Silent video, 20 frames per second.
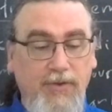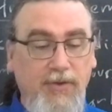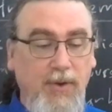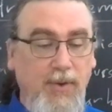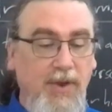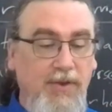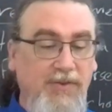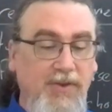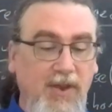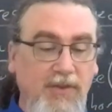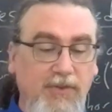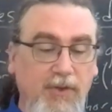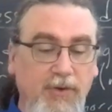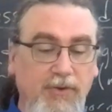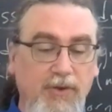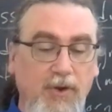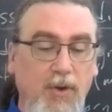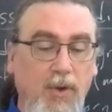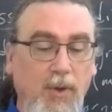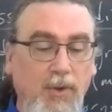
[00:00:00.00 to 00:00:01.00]
so he says,
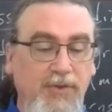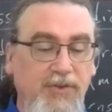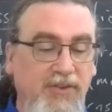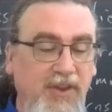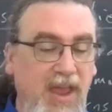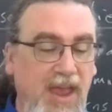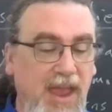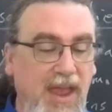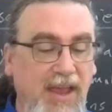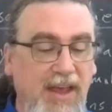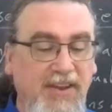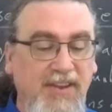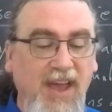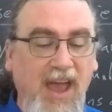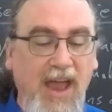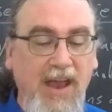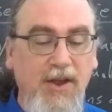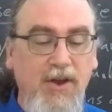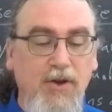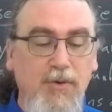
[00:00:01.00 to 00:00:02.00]
there's an old saying, a
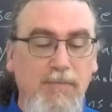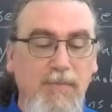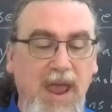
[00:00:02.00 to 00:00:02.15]
tired